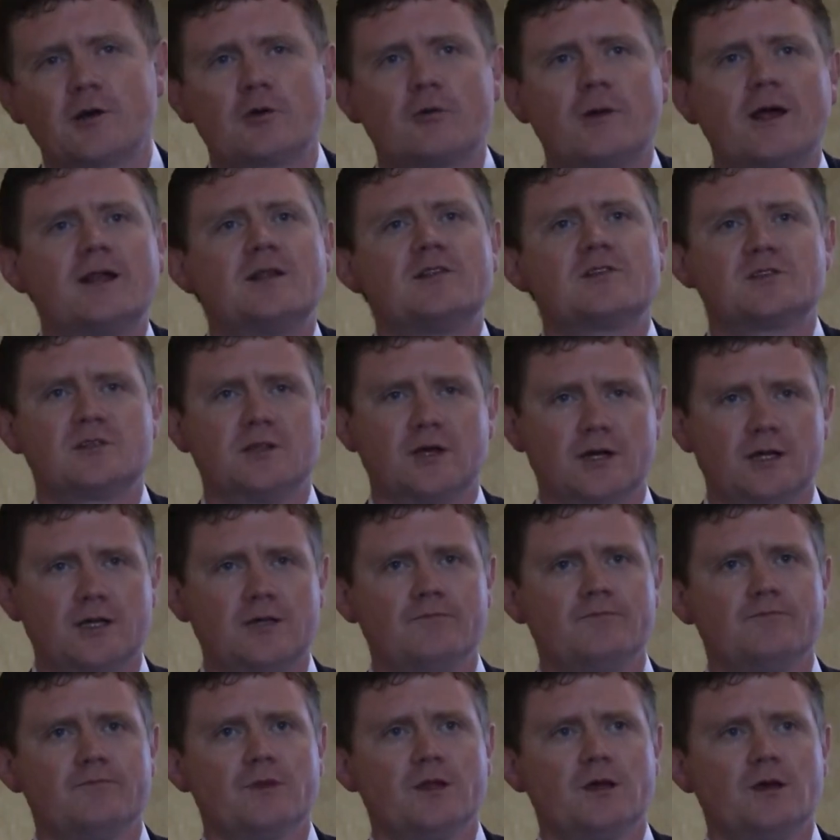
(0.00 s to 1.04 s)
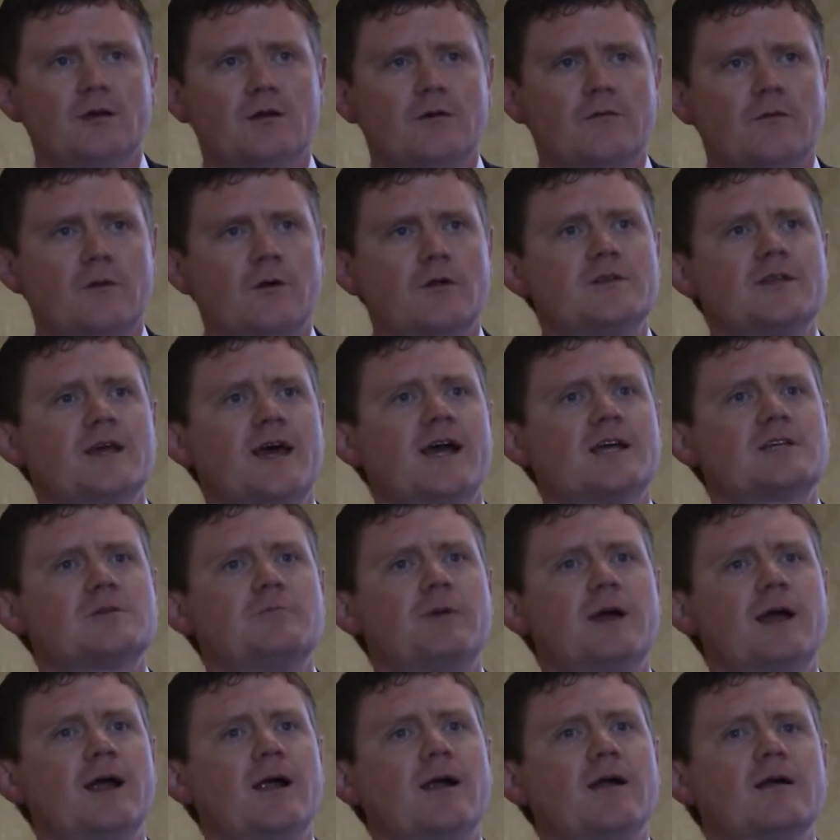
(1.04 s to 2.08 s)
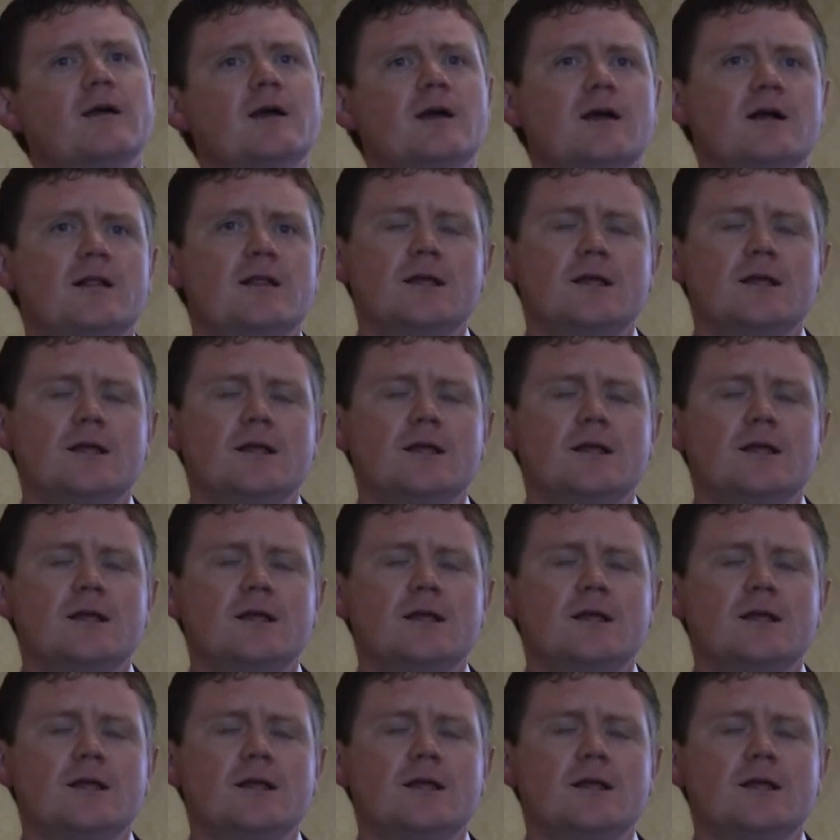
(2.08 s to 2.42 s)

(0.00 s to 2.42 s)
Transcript: credit study for a taxpayer.